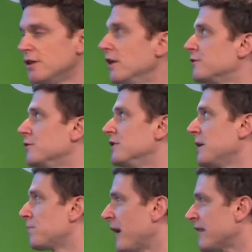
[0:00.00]
it's going to
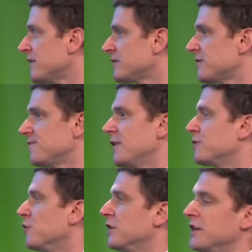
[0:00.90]
take practice, it's
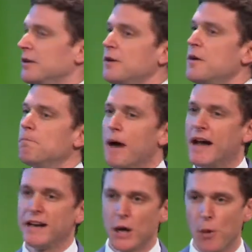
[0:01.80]
going to need
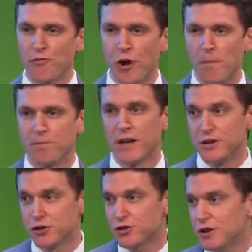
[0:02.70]
buy-in and help from
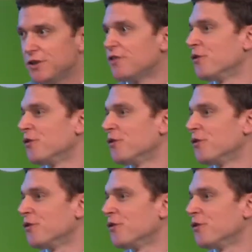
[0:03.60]
industry,